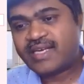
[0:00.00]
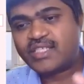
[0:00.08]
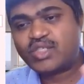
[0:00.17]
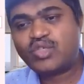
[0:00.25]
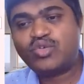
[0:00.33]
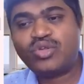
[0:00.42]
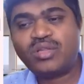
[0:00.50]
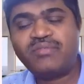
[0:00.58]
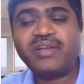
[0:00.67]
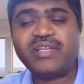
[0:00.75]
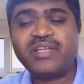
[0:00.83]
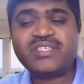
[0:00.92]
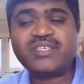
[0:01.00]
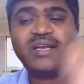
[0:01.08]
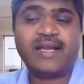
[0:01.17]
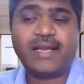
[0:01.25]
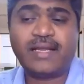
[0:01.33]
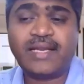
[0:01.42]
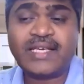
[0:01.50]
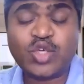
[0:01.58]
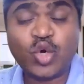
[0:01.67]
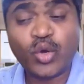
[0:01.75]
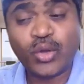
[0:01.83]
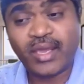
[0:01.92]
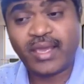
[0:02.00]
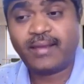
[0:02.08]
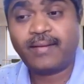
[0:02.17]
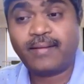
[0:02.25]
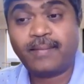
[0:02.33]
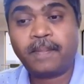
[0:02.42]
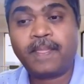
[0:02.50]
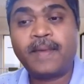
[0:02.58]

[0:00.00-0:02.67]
gets to know the original data. That's okay.